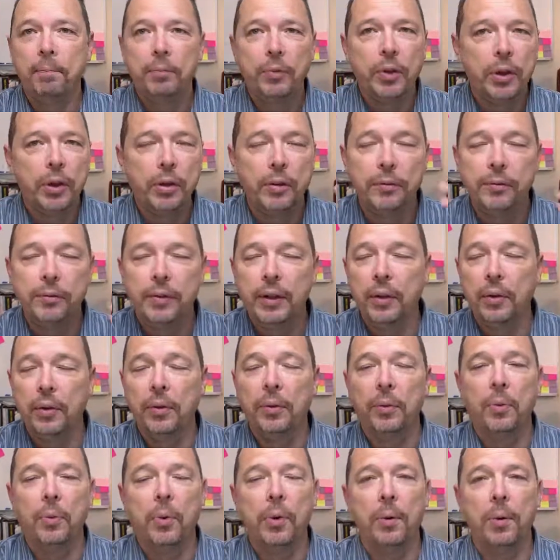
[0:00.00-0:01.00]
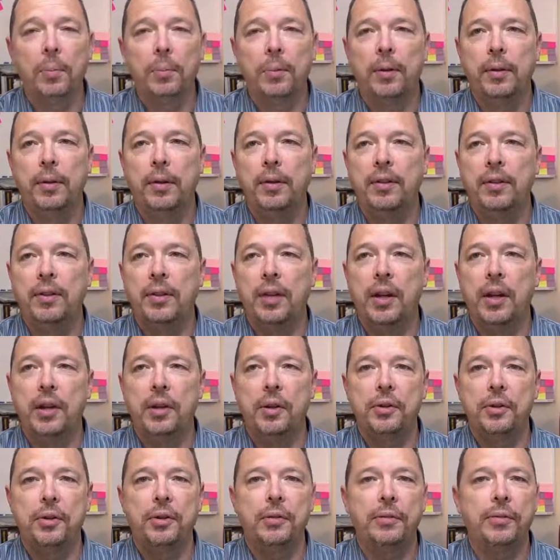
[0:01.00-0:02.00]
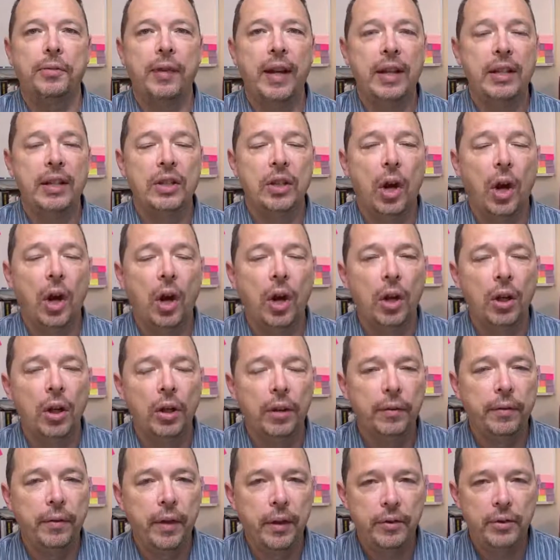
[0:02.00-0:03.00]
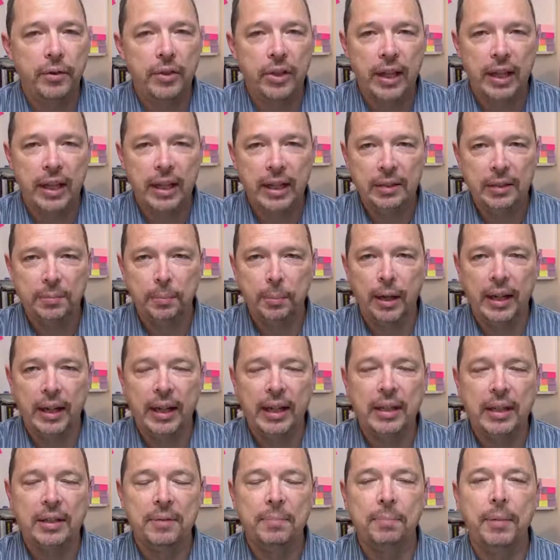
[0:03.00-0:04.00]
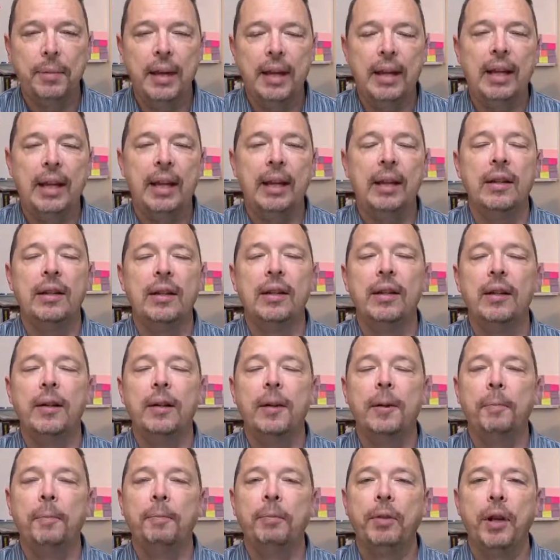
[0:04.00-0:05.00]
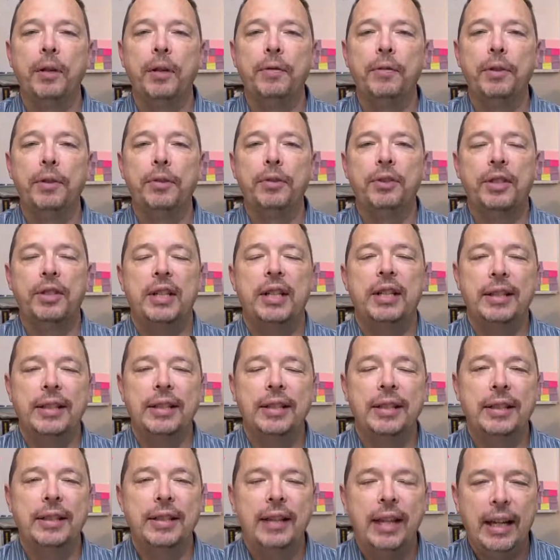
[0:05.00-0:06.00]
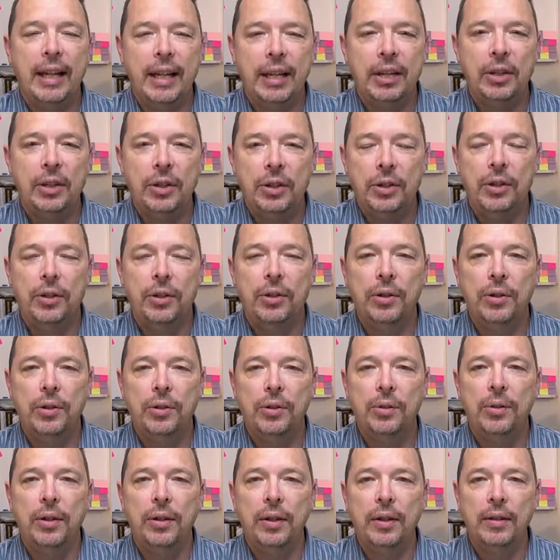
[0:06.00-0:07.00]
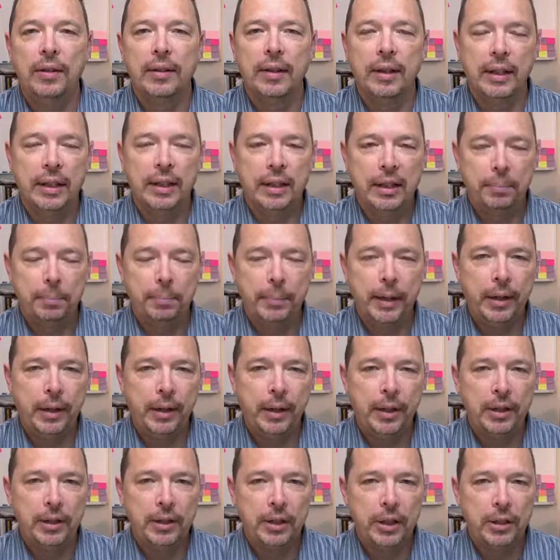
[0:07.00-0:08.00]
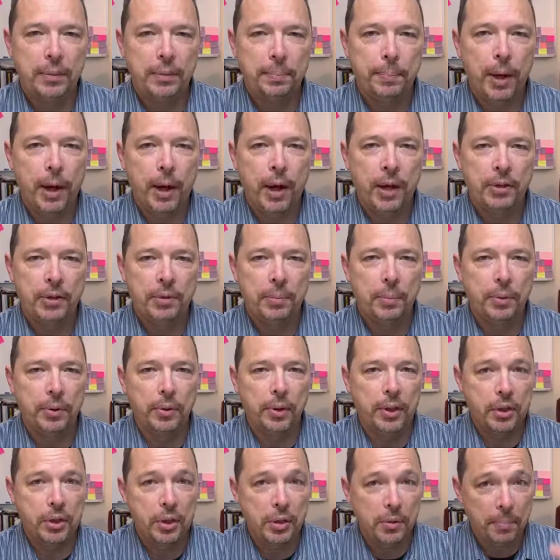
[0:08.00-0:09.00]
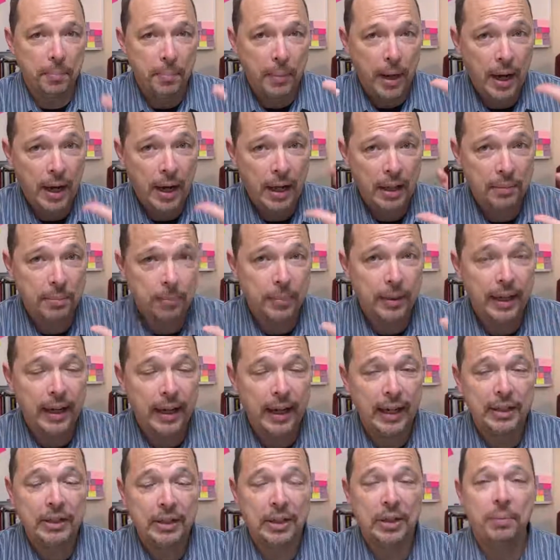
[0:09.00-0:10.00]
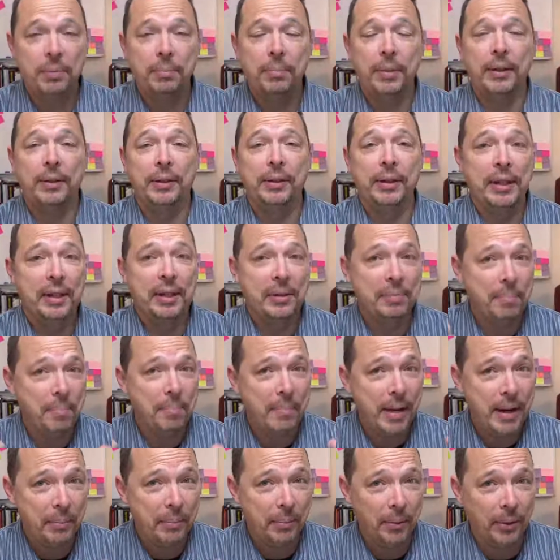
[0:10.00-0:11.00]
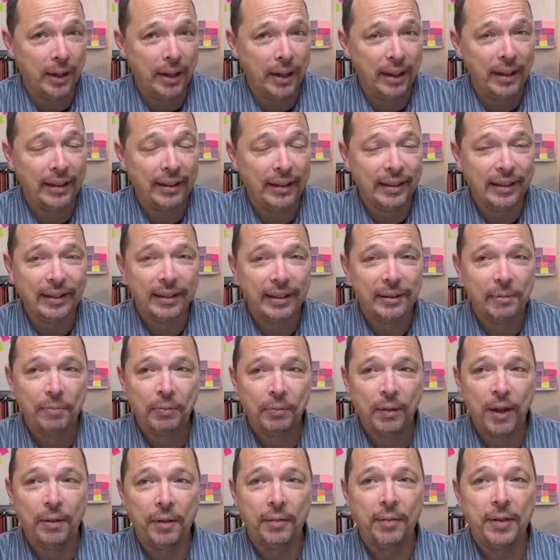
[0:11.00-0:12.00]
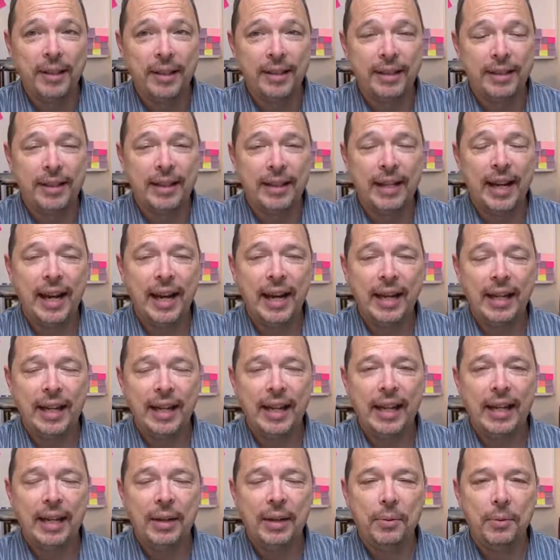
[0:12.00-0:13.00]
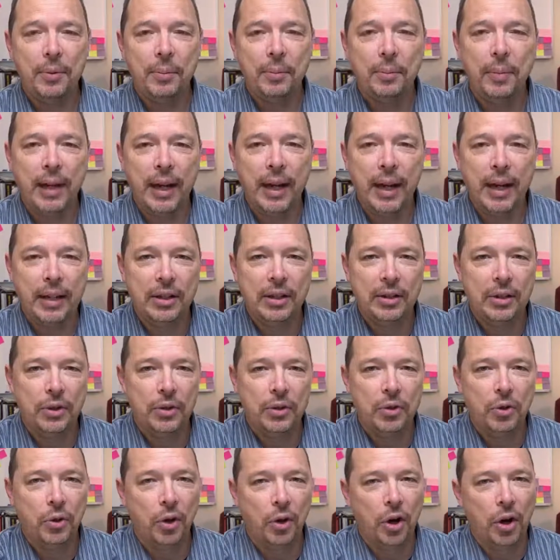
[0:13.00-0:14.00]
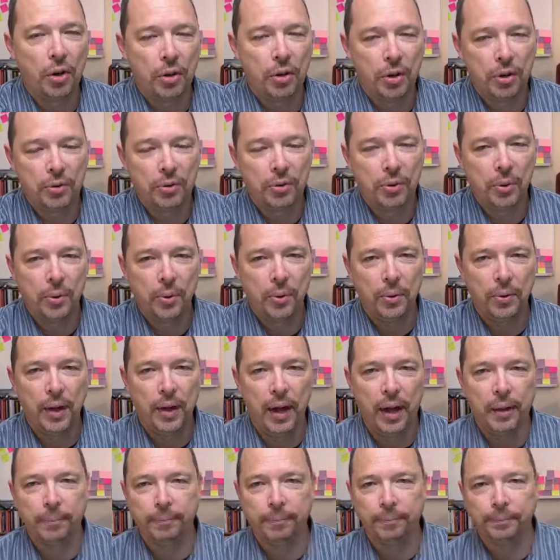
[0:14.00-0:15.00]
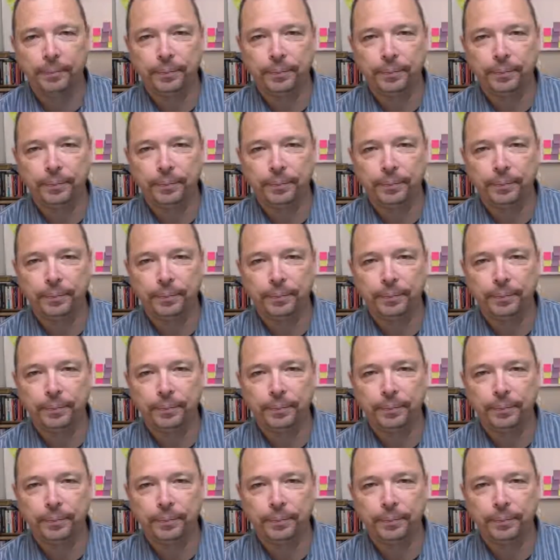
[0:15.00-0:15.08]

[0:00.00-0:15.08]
Do you feel the warmth of the sun on your face? All of those things bring as many of your senses into the experience as possible. Then your mind begins to build this memory of this state, and it will begin to draw you toward that.